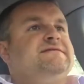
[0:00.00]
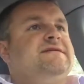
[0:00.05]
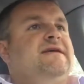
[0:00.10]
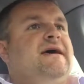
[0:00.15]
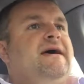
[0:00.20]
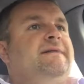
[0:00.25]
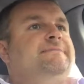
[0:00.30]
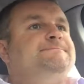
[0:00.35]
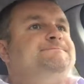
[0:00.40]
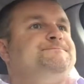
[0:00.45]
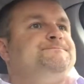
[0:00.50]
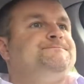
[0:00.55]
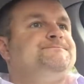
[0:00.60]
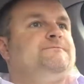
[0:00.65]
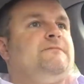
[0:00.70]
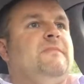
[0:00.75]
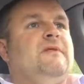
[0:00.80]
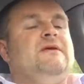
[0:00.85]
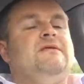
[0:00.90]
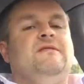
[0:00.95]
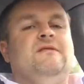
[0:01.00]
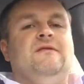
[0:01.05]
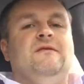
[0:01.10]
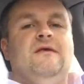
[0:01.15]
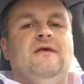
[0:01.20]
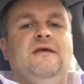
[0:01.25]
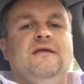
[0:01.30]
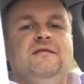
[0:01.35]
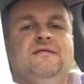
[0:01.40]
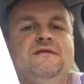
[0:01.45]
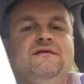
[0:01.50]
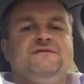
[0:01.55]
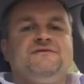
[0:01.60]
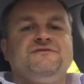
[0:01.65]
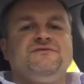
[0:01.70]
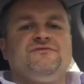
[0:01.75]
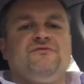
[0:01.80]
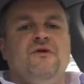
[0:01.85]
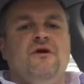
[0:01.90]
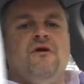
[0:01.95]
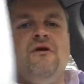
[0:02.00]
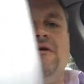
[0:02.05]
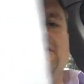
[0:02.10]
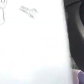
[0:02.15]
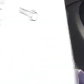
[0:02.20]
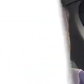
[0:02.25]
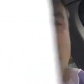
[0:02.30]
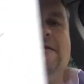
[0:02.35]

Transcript: that in this drawing